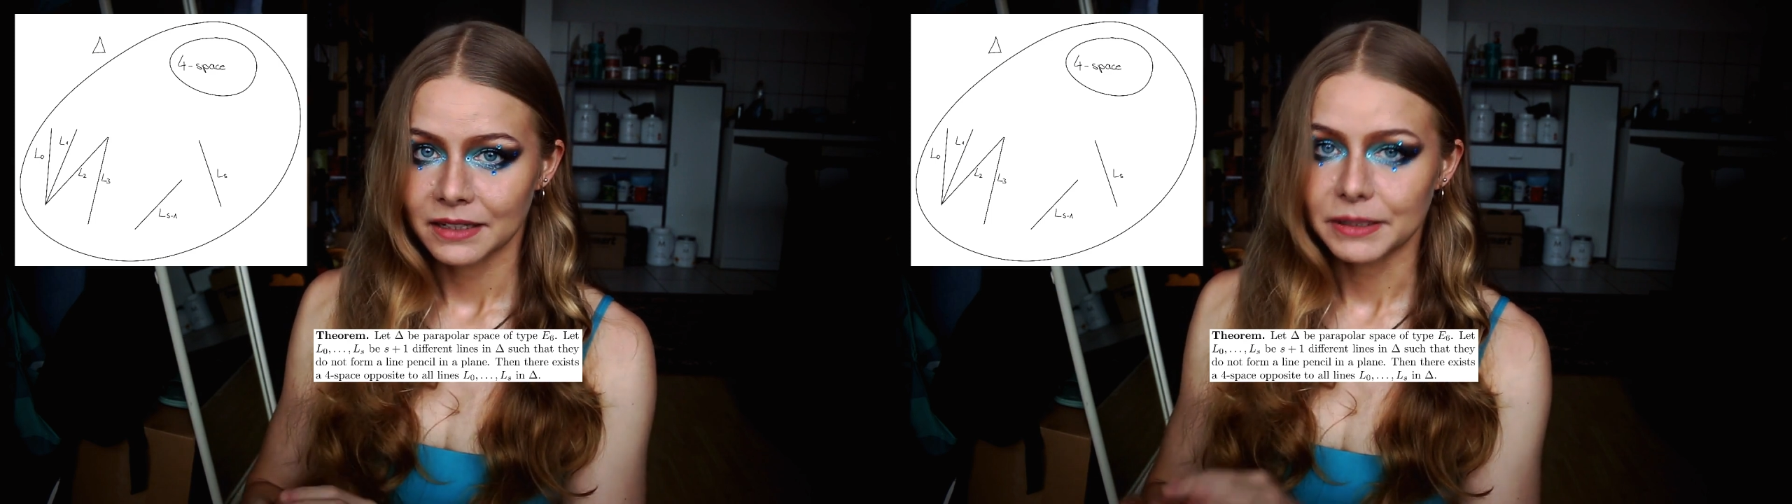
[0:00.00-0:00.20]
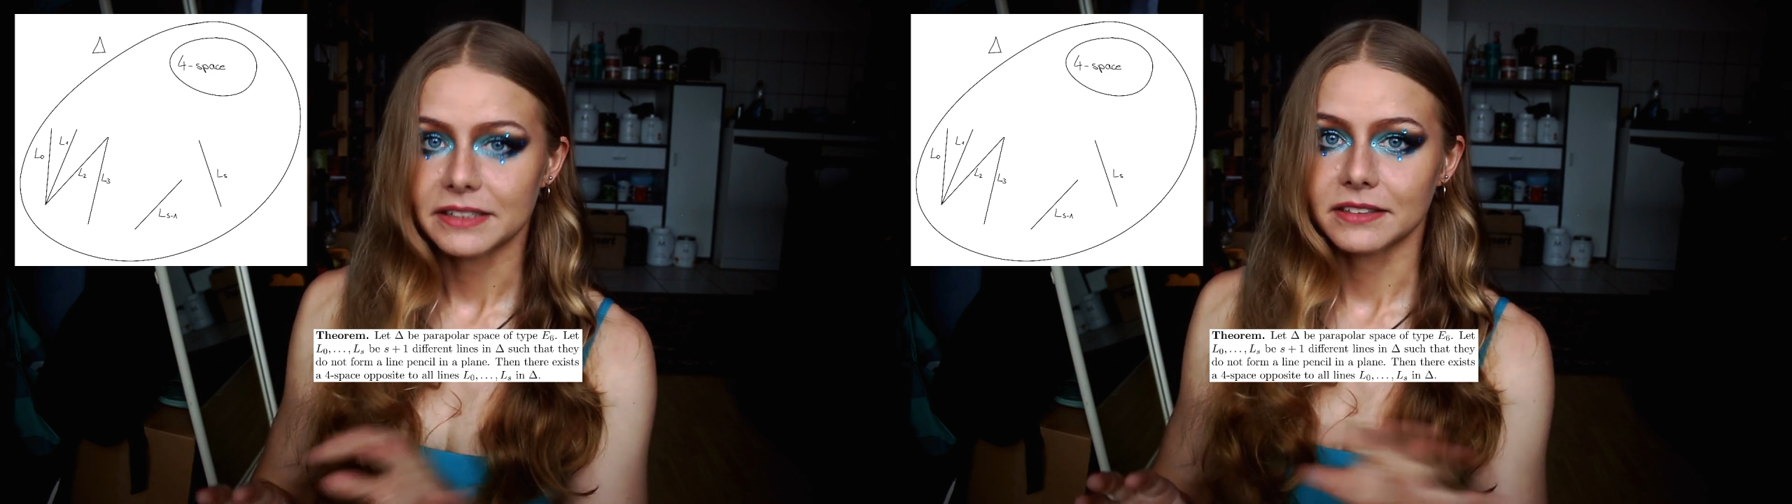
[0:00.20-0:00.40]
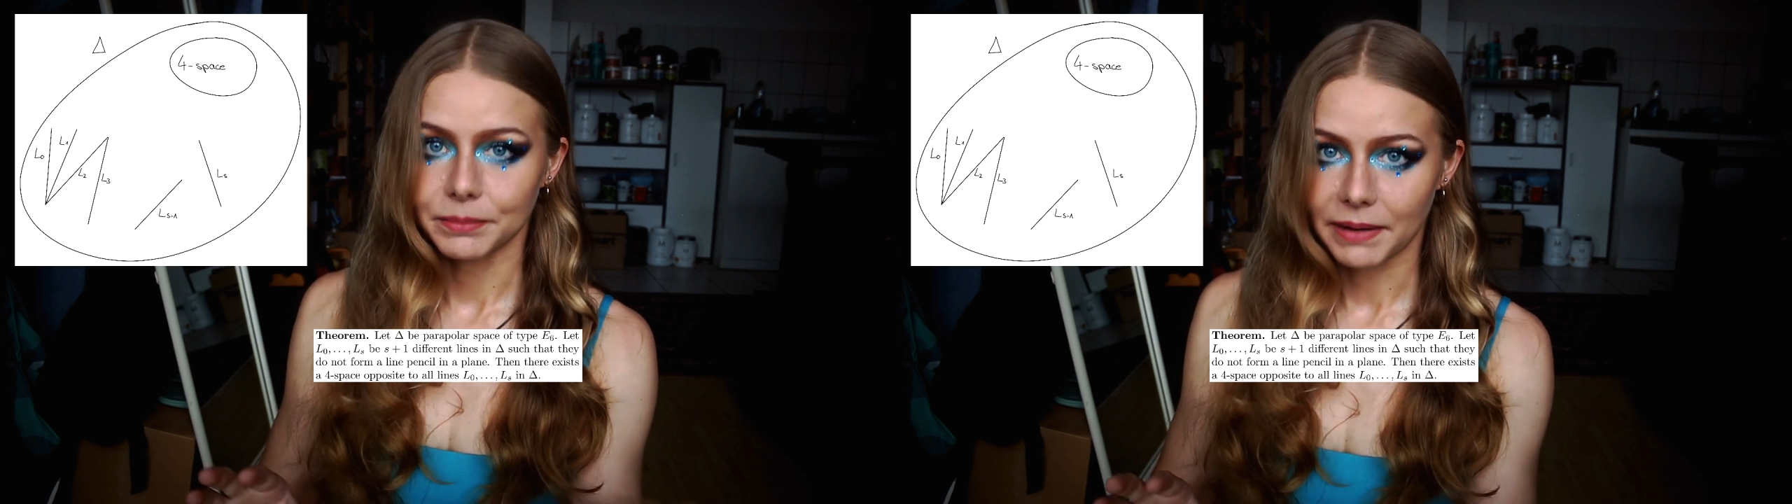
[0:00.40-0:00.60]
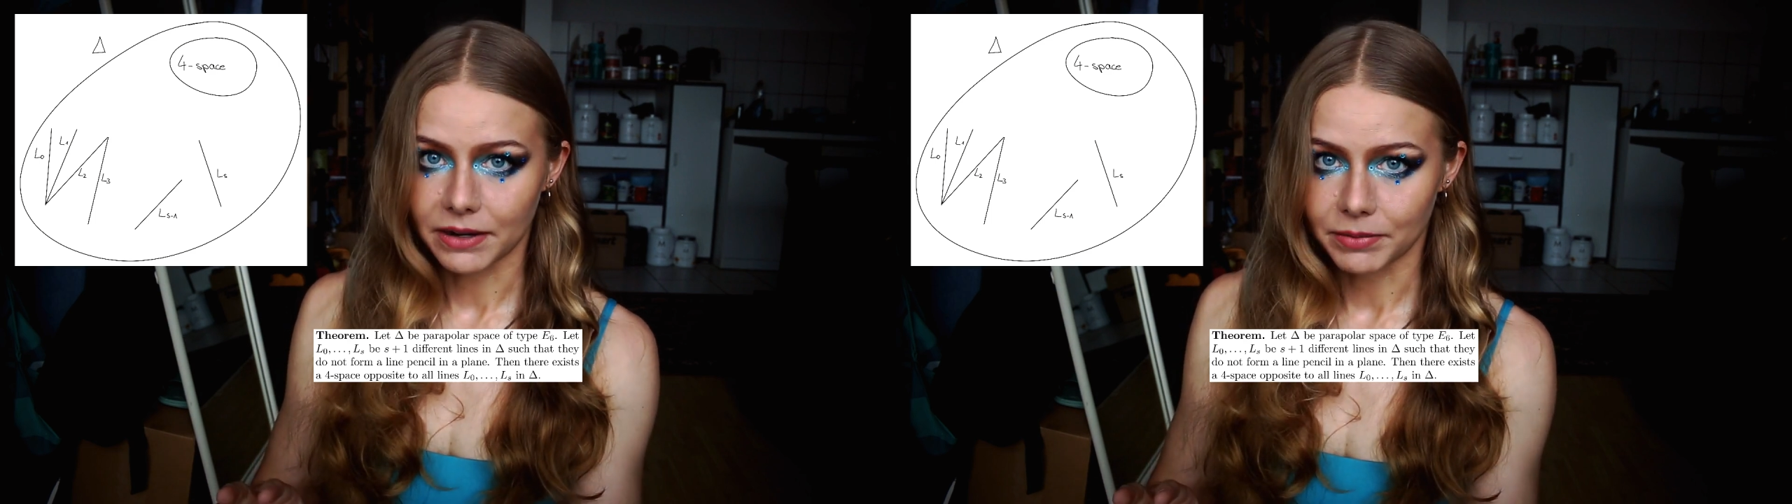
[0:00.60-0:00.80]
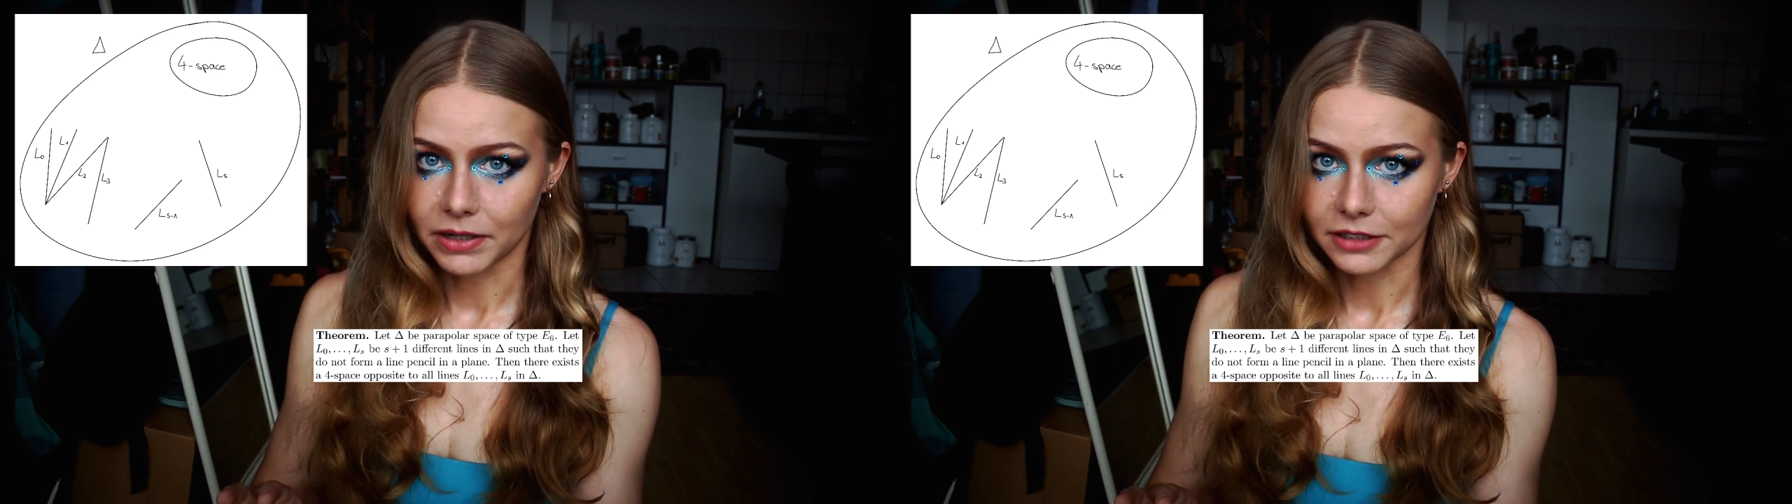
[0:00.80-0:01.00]
which is a
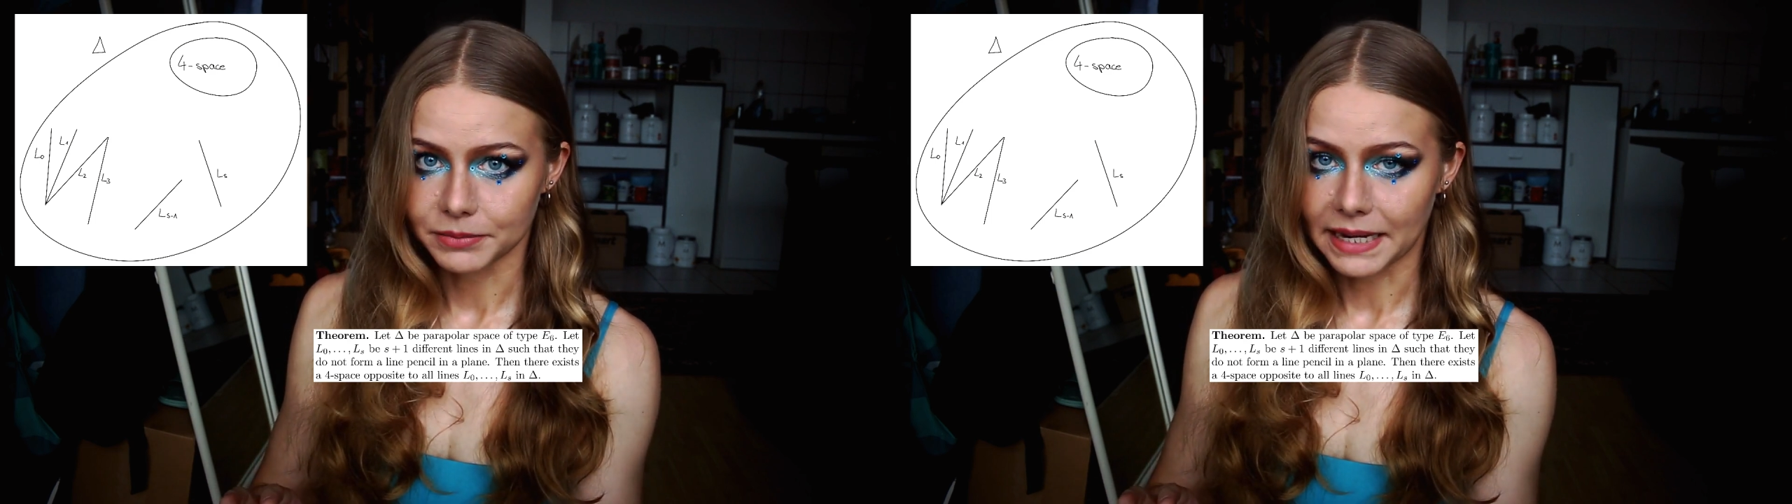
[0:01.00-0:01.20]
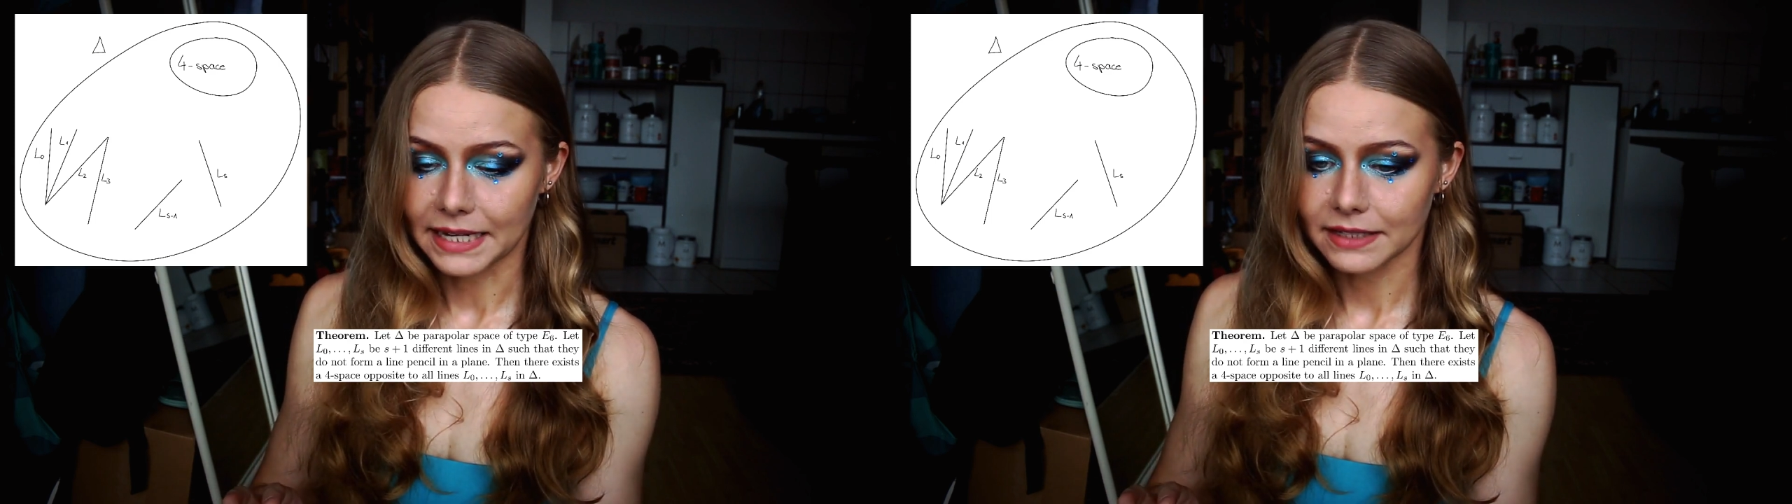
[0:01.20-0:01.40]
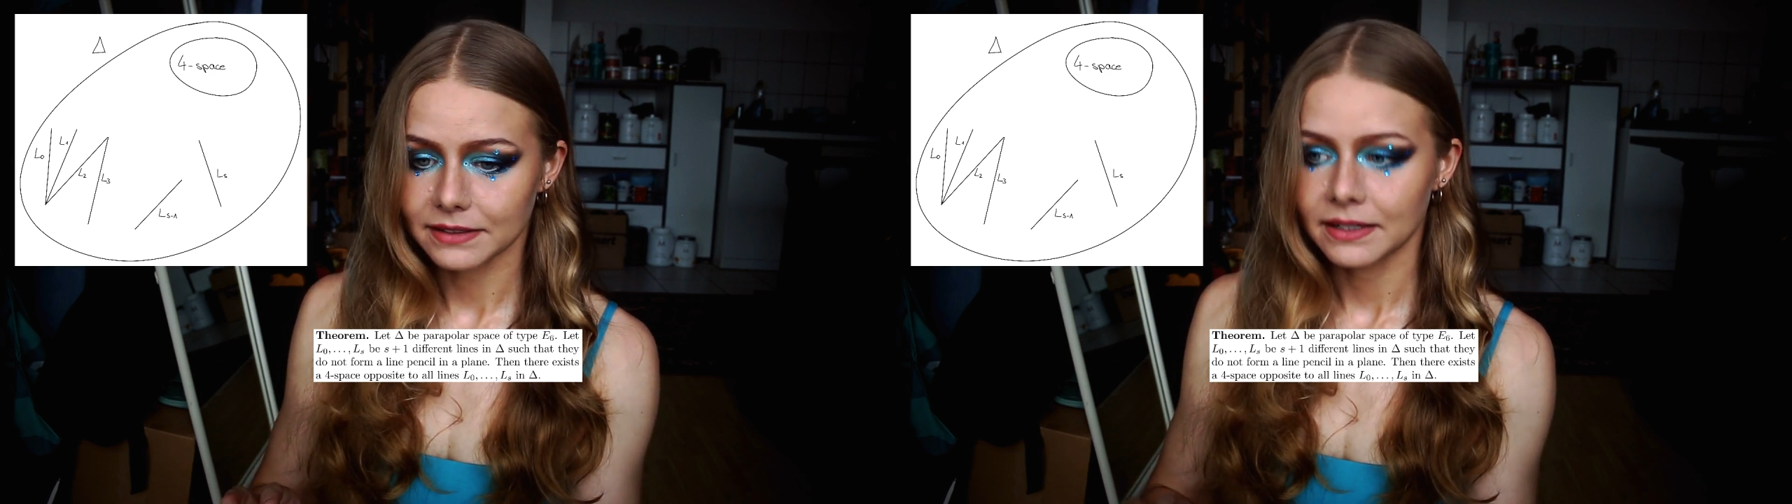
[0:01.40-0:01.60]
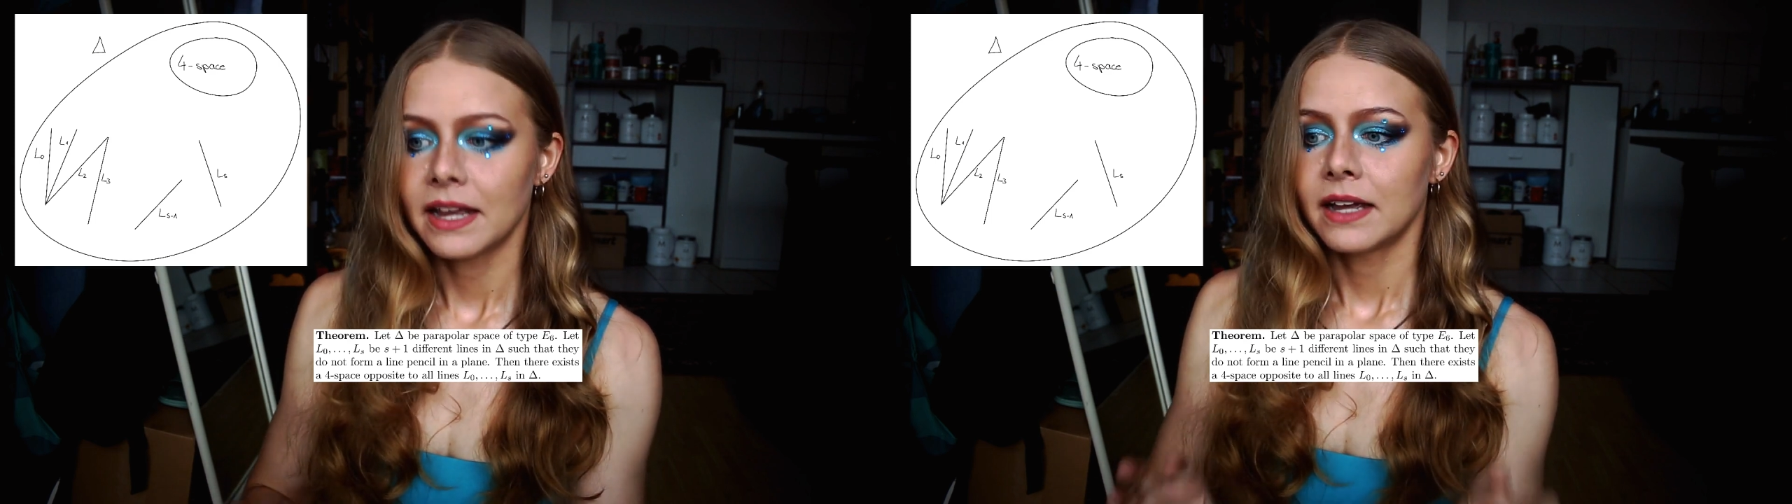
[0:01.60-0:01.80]
parapolar space,